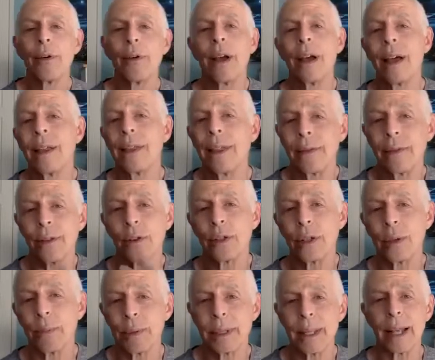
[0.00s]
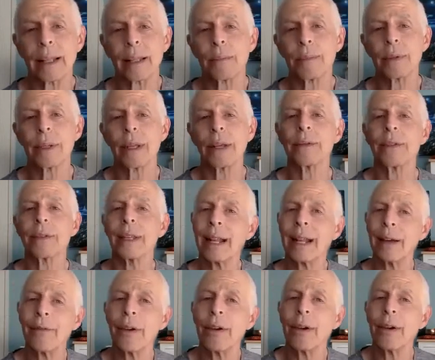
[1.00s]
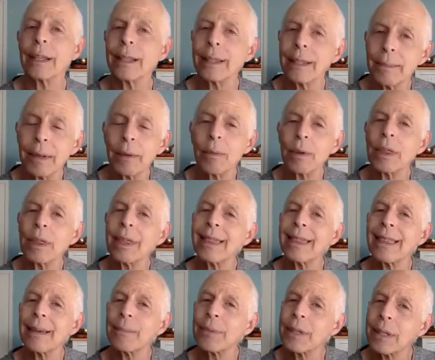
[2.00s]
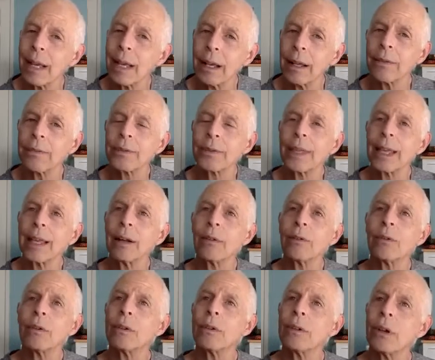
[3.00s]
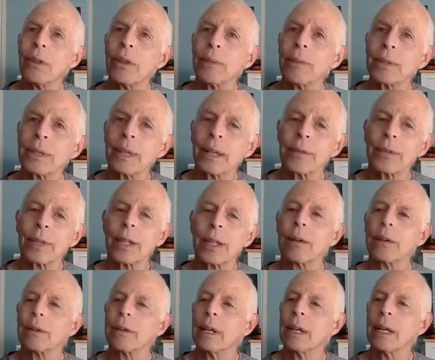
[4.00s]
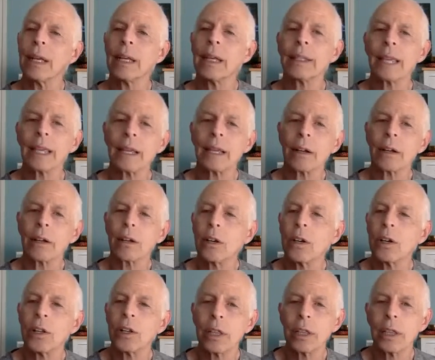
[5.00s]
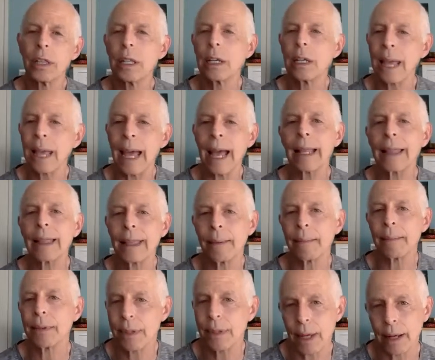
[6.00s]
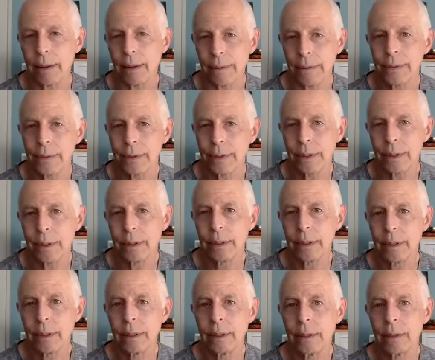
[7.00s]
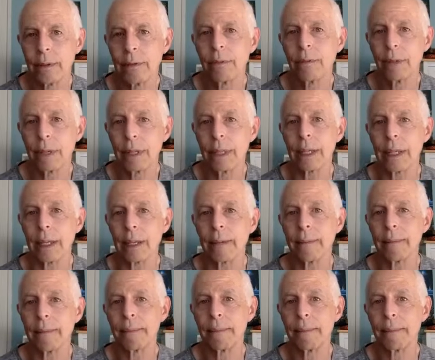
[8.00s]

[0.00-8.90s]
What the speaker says: and they've learned to protect themselves, they're not very intimate with themselves. They don't know themselves. They don't take a good look at themselves, really.